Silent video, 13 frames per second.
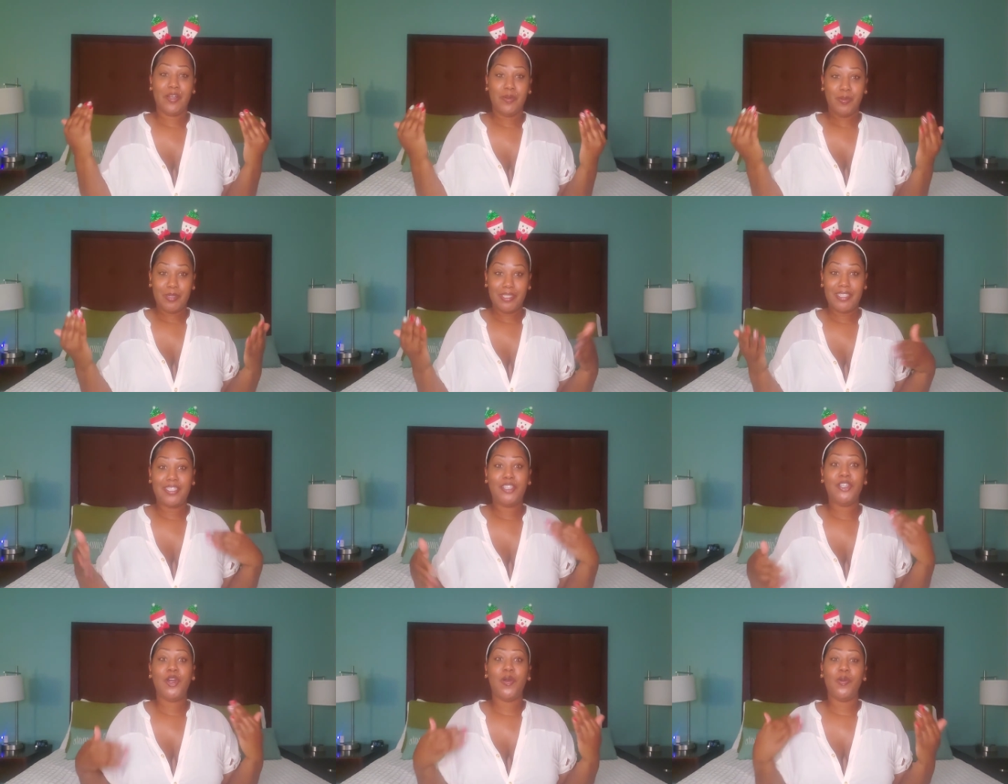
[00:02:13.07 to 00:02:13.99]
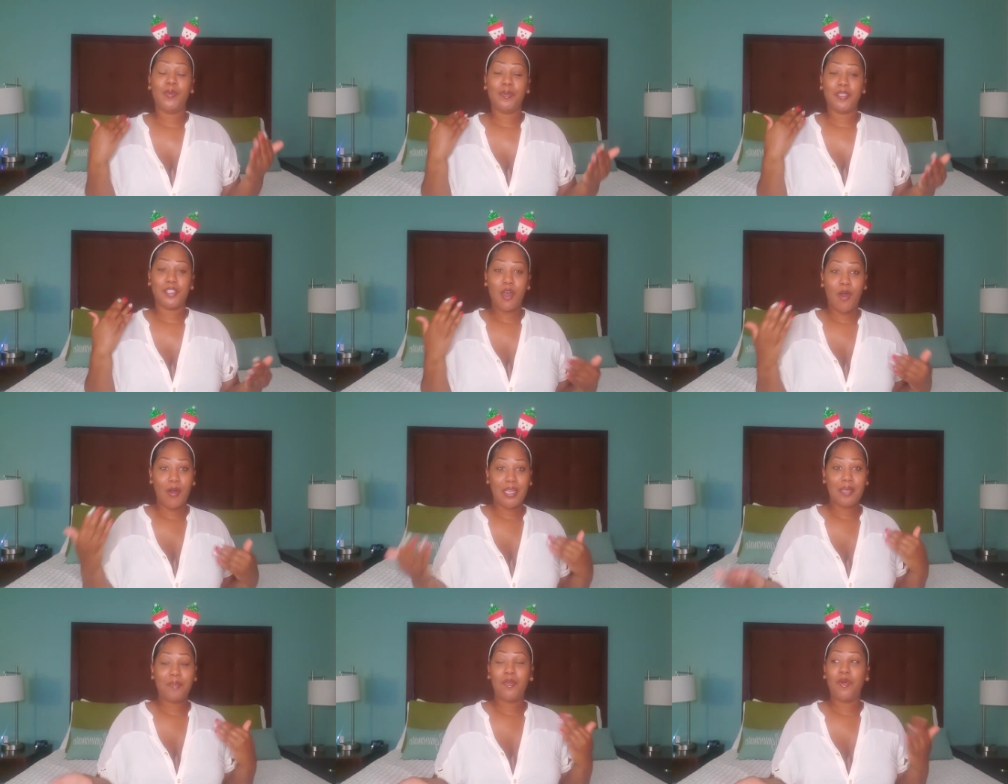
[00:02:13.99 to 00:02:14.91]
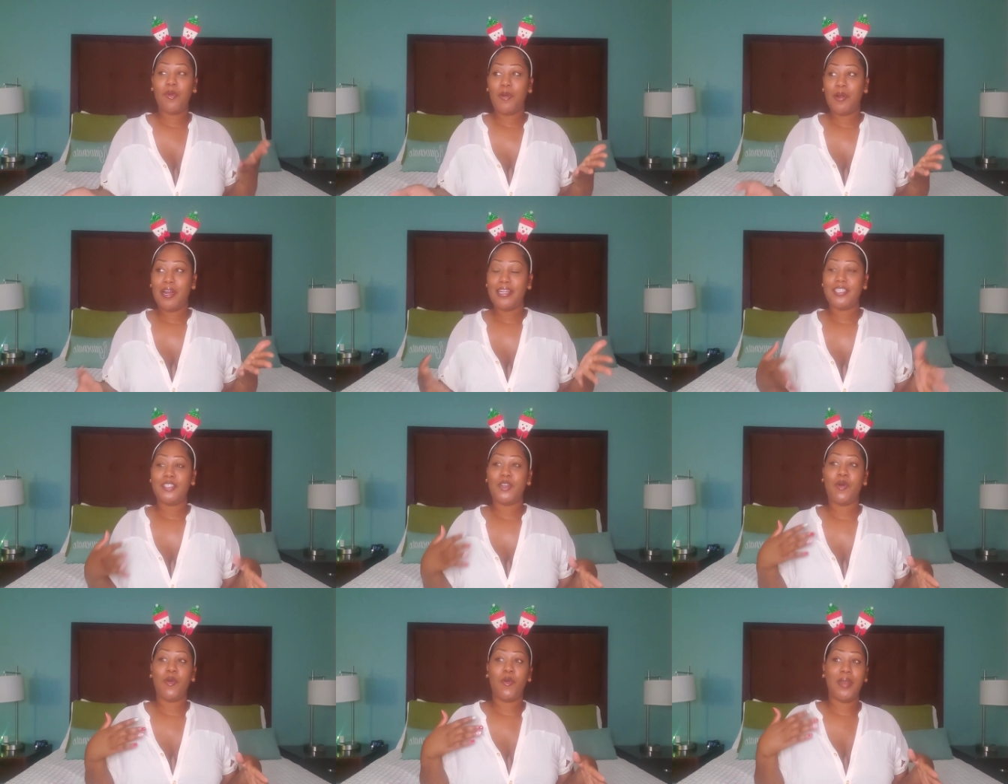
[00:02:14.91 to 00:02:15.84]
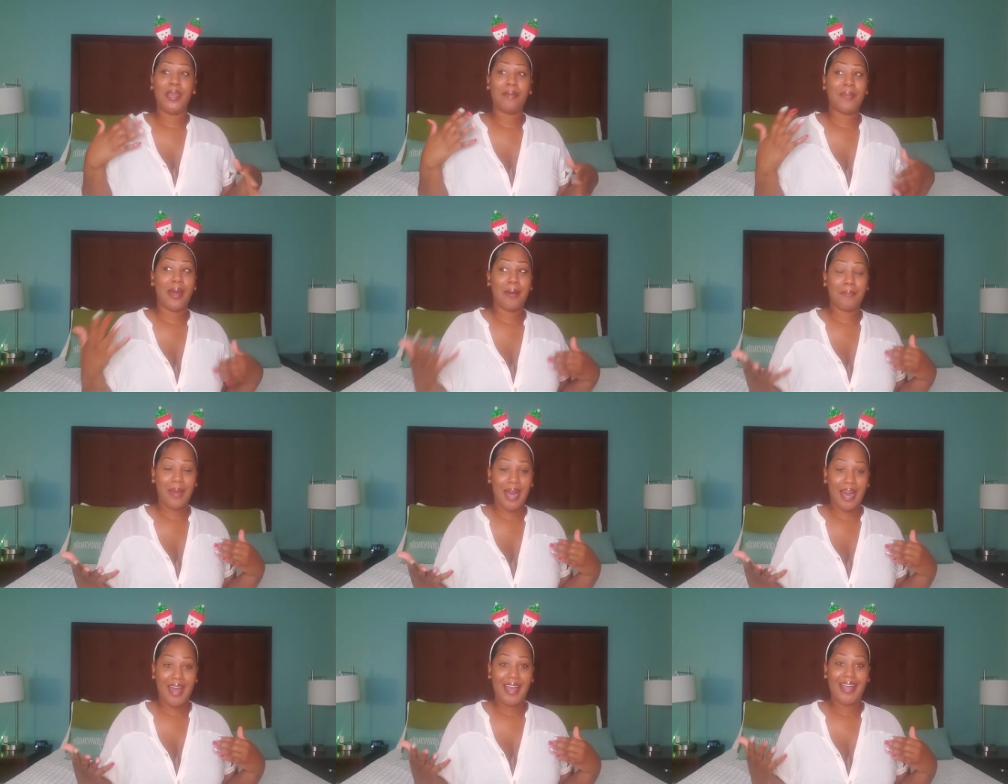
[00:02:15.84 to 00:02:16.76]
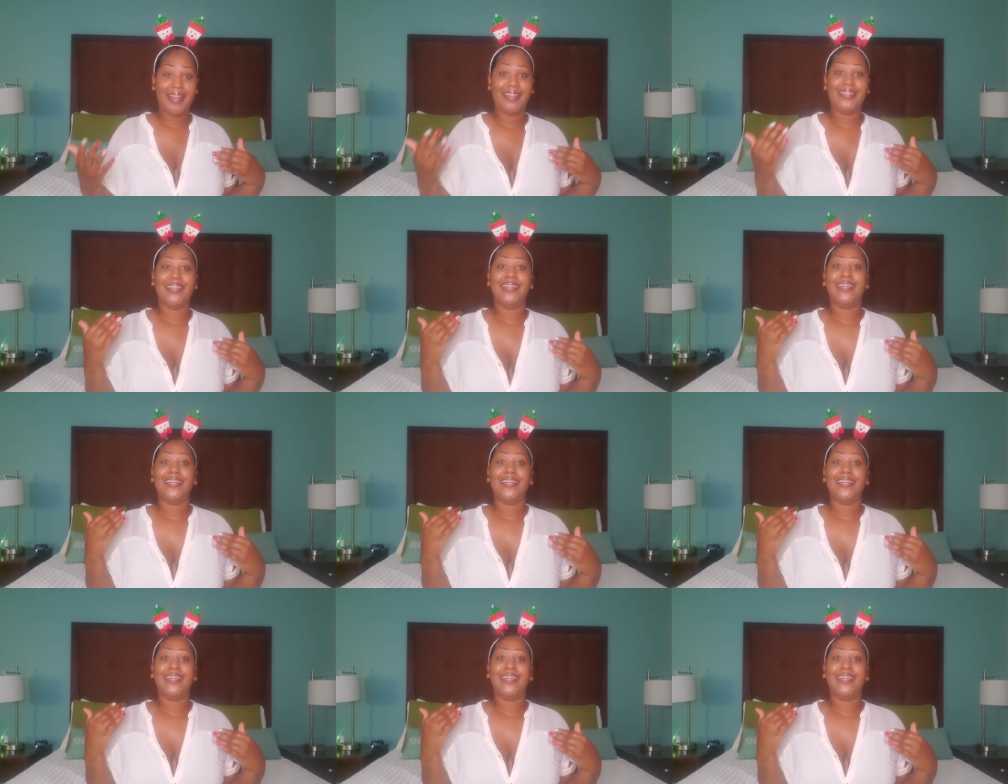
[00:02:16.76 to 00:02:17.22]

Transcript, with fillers: it was, you know, we was talking more, so in my mind,